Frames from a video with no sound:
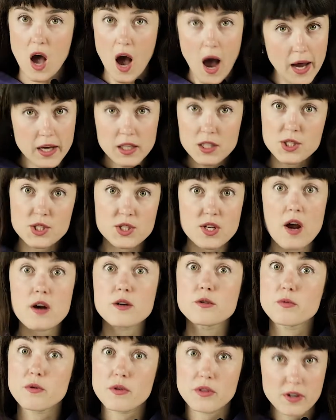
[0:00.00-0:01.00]
I'll
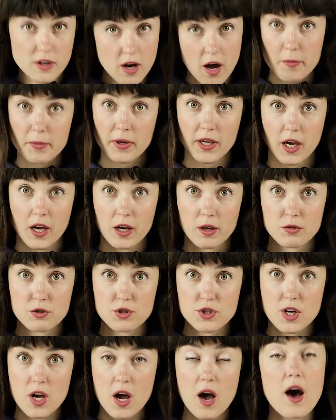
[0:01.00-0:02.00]
start with coming
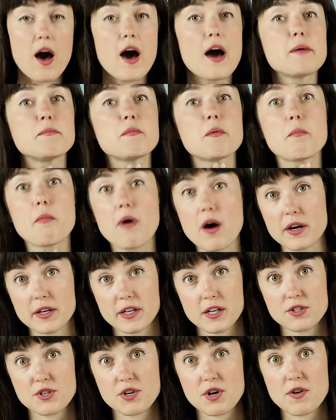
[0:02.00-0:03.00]
out. I'm a
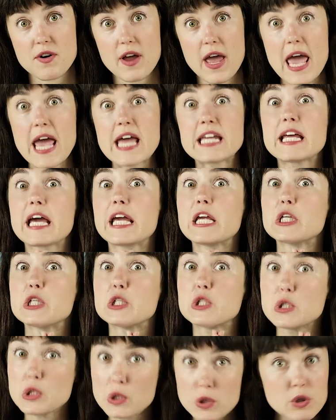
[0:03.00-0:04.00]
marketer and I
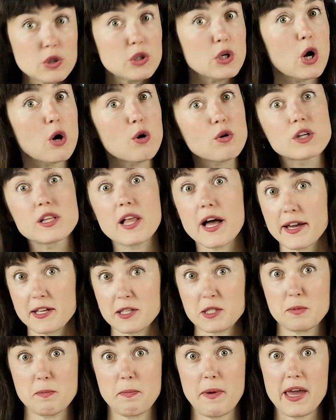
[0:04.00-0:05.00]
do know
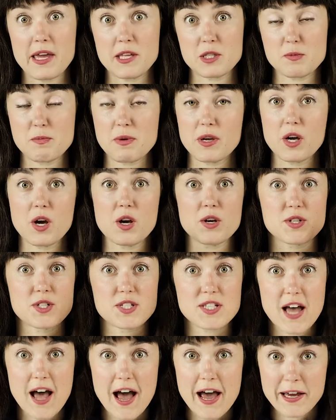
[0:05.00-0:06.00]
clients' pains
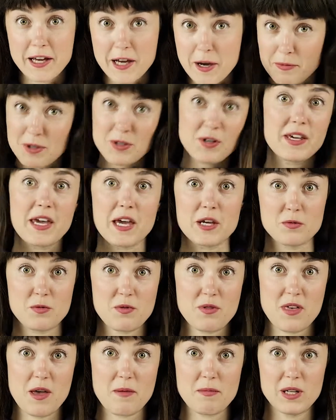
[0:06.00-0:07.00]
because I communicate
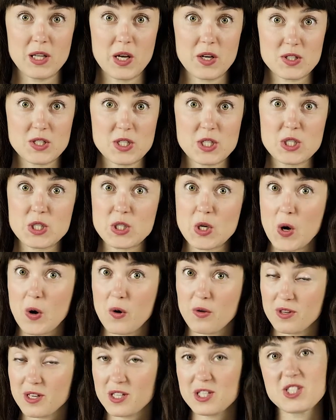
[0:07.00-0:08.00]
with them a lot.
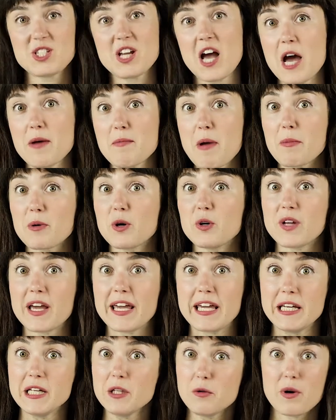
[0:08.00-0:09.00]
So this time I'm gonna
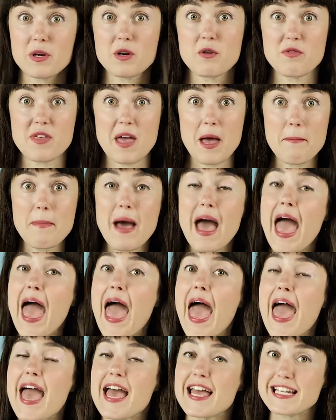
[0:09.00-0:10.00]
heal one of them,
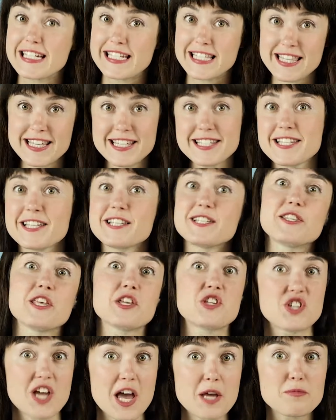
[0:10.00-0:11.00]
and this is
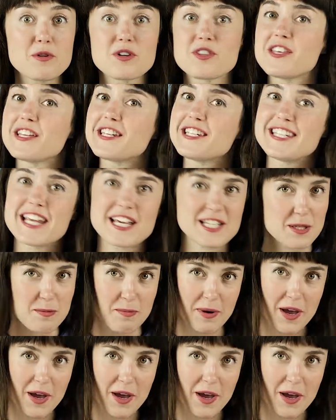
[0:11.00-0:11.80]
the chatbot that doesn't